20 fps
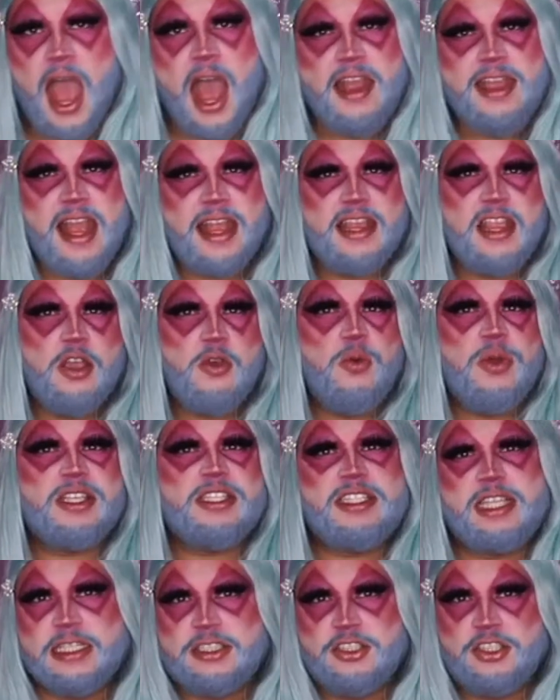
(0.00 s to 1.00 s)
And then there was
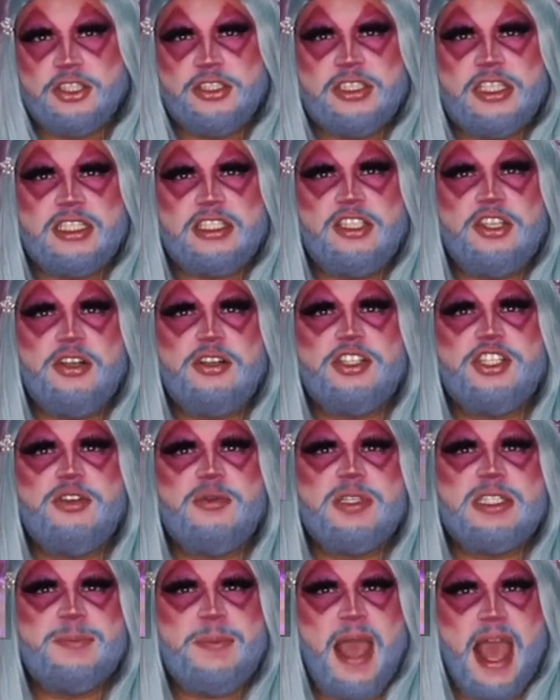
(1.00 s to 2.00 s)
Sister, and she
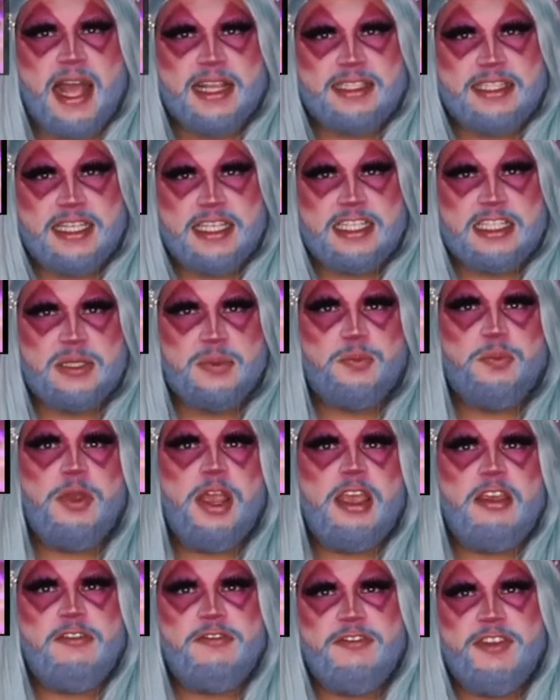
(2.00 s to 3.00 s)
was Patsy
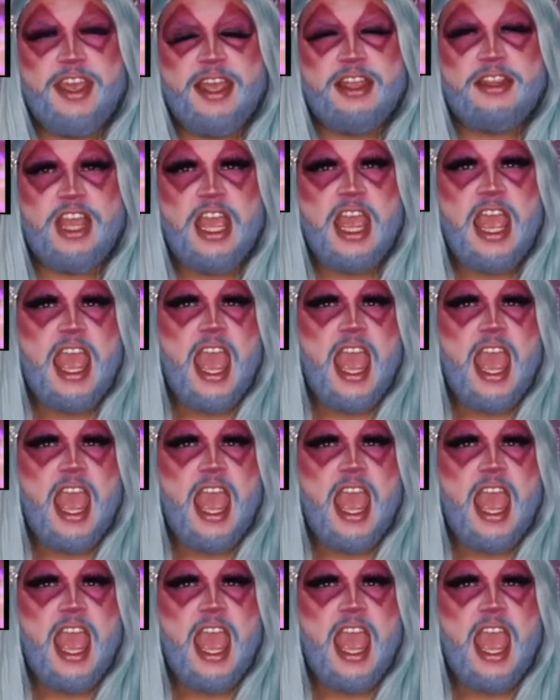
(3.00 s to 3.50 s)
Springfield,